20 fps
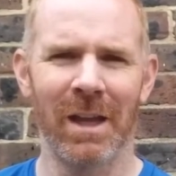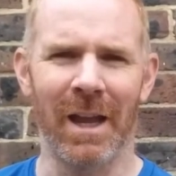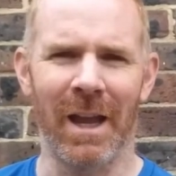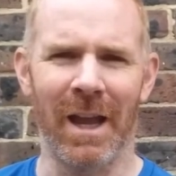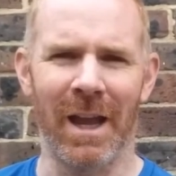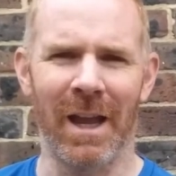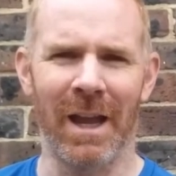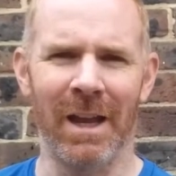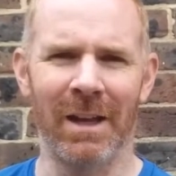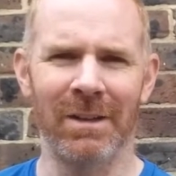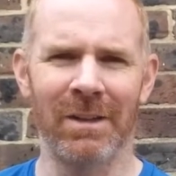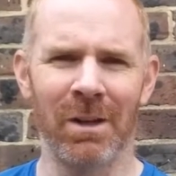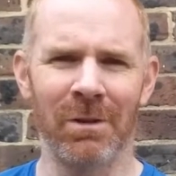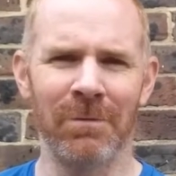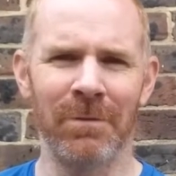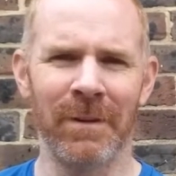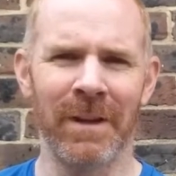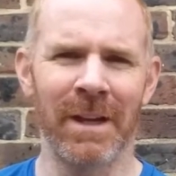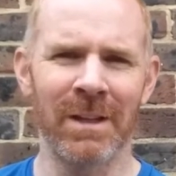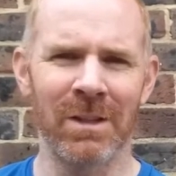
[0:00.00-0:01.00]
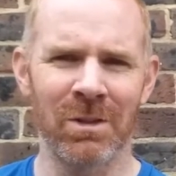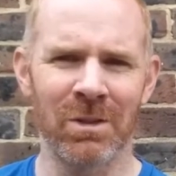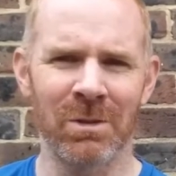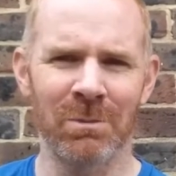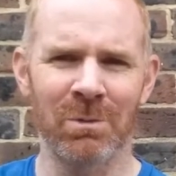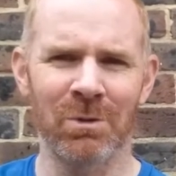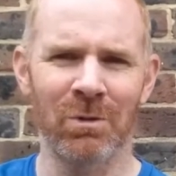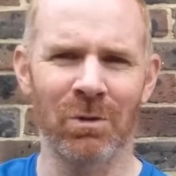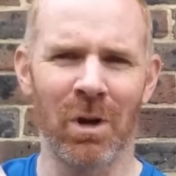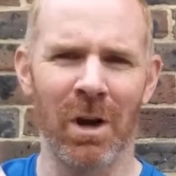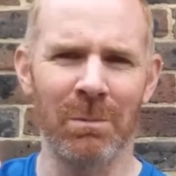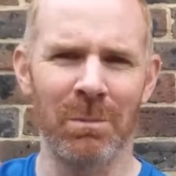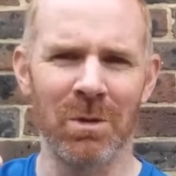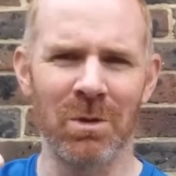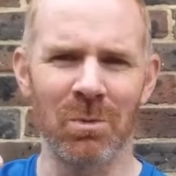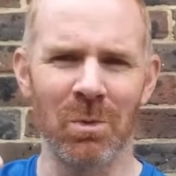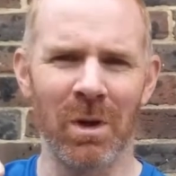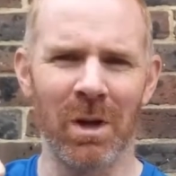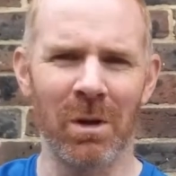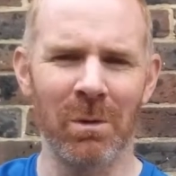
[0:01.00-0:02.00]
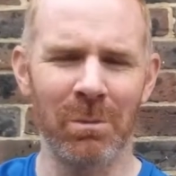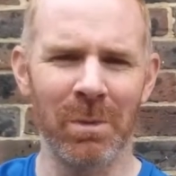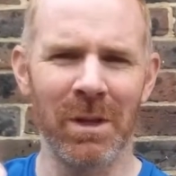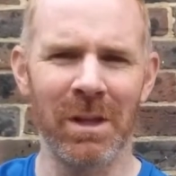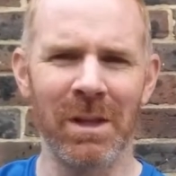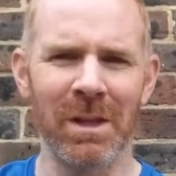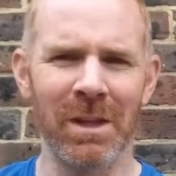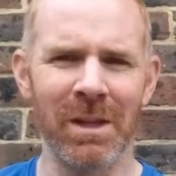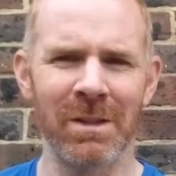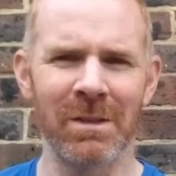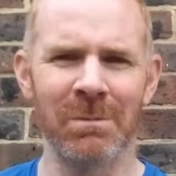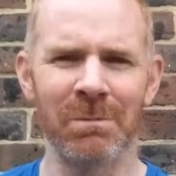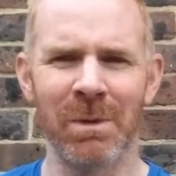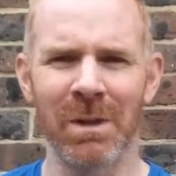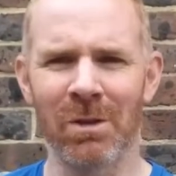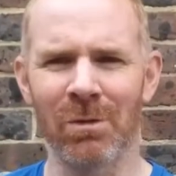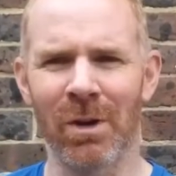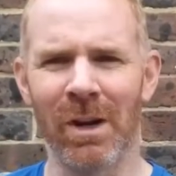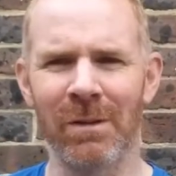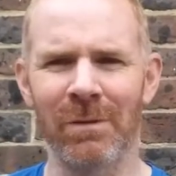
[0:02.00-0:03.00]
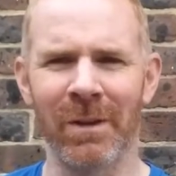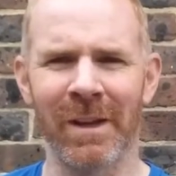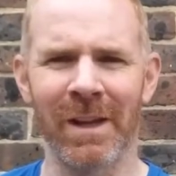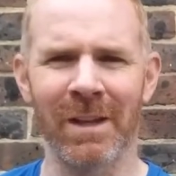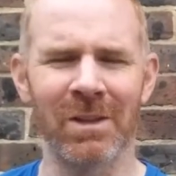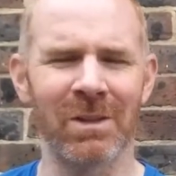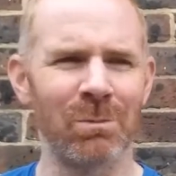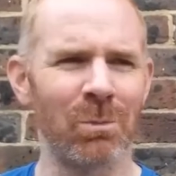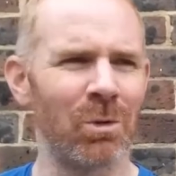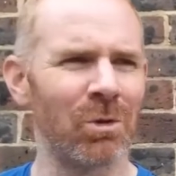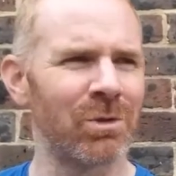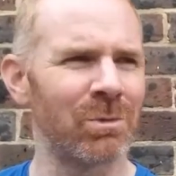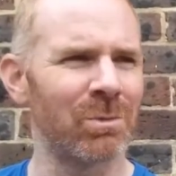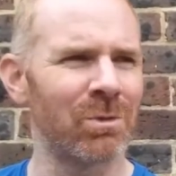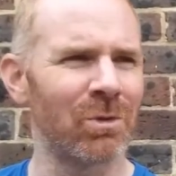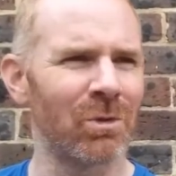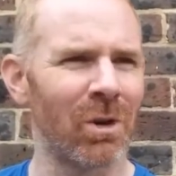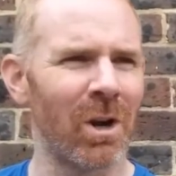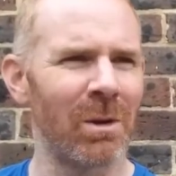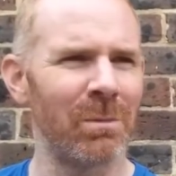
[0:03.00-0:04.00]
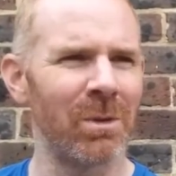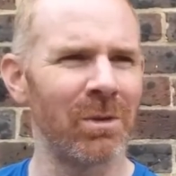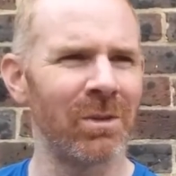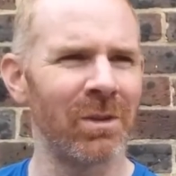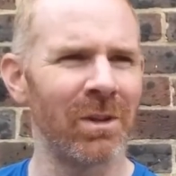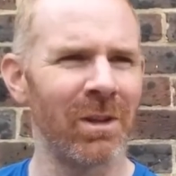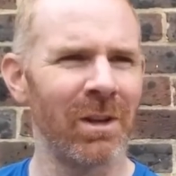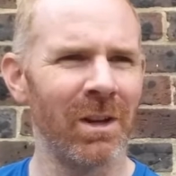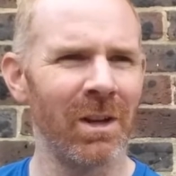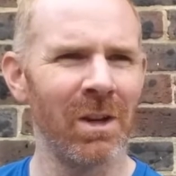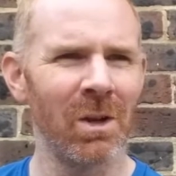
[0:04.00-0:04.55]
Don't forget to subscribe as well. Be great if you get some more subscribers.